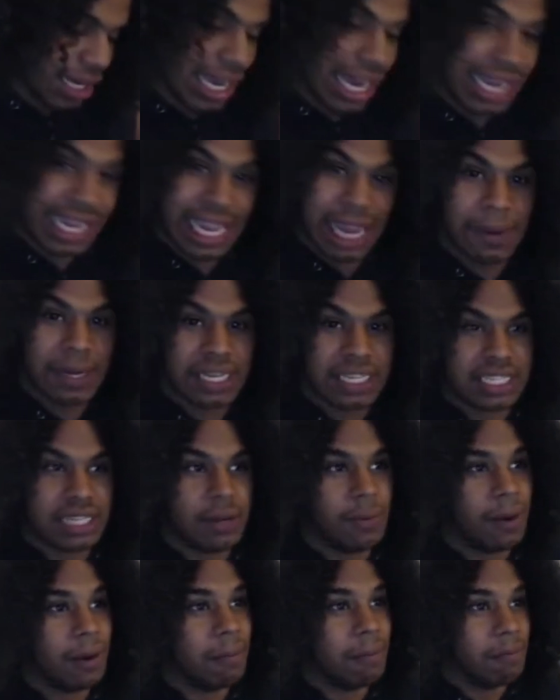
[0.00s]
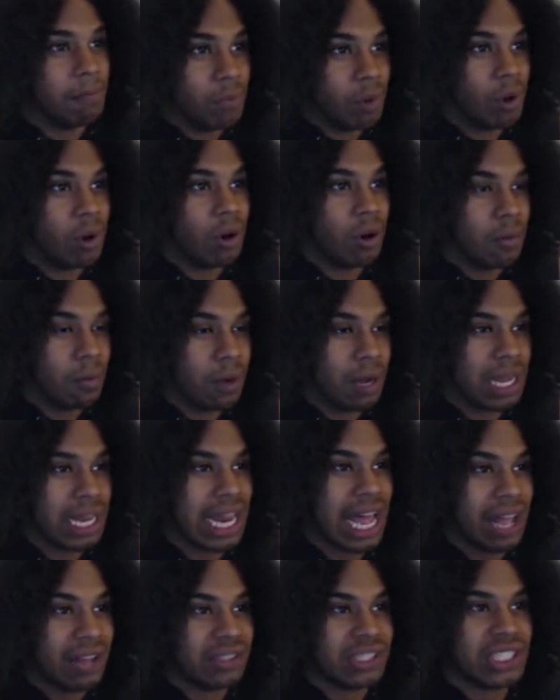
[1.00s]
I can't wait to see what
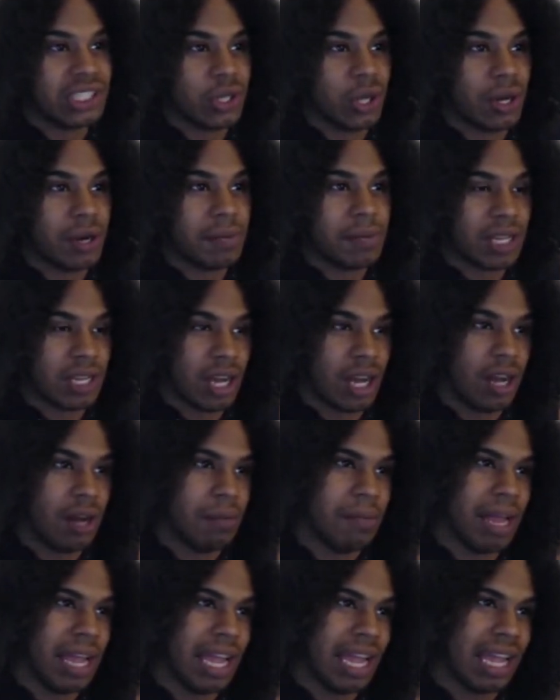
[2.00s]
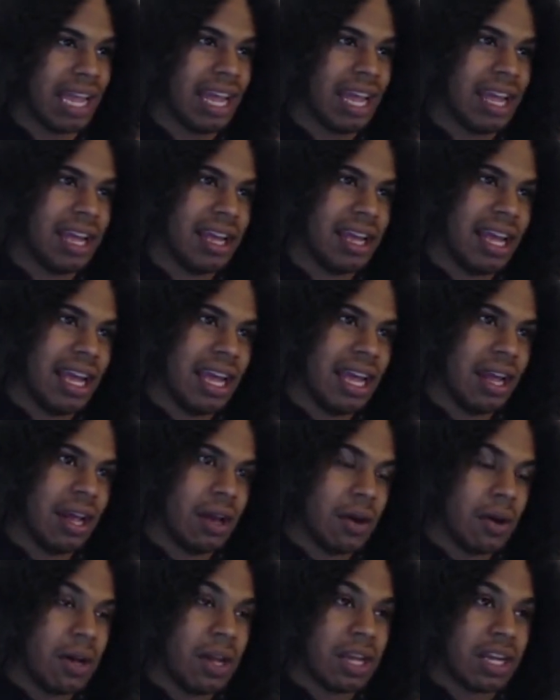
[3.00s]
else is going to come
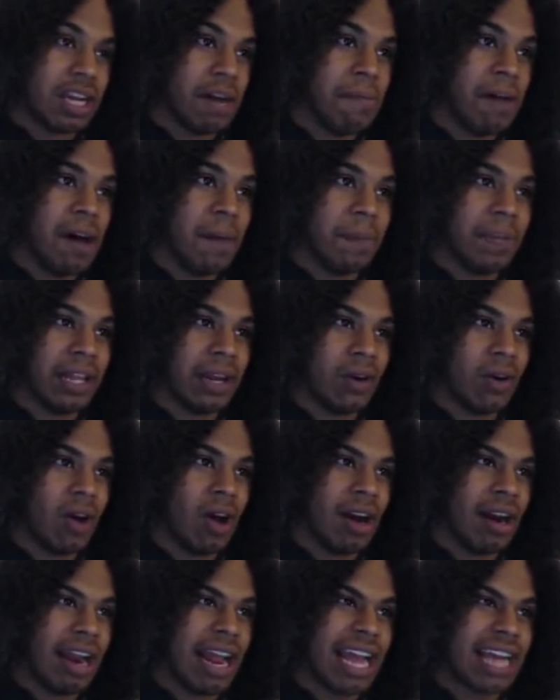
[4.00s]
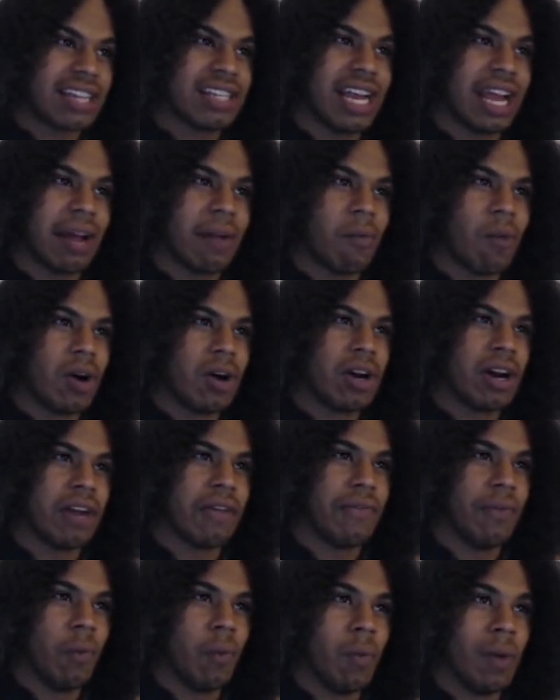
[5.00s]
up later on. Actually, I wonder
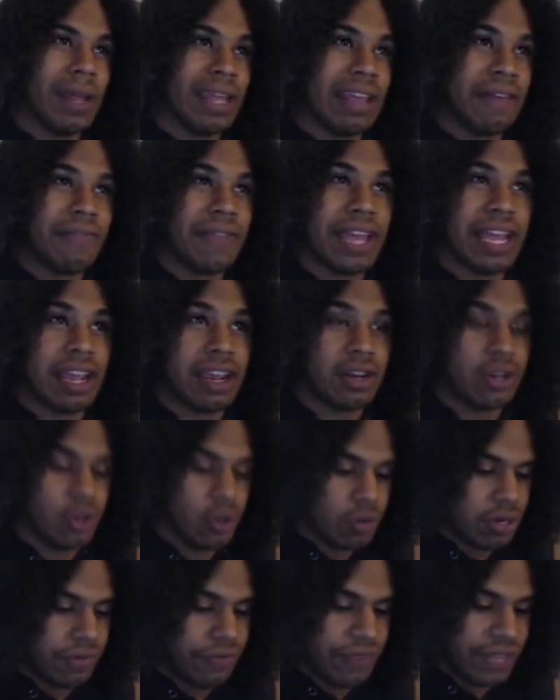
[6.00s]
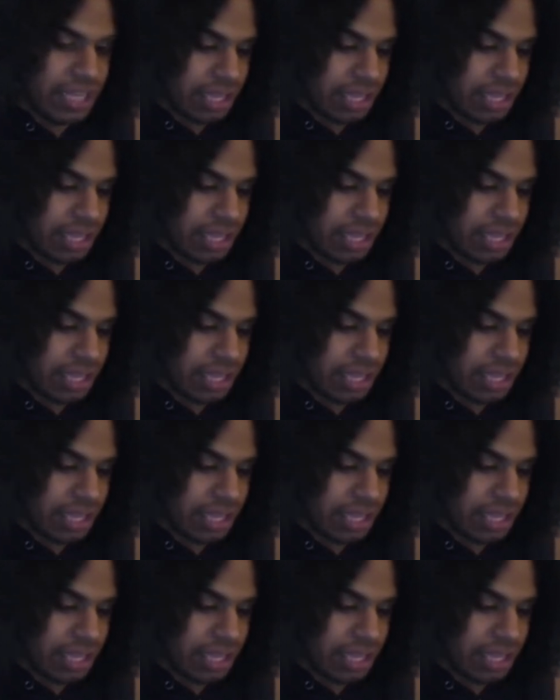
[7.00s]
if they do defeat the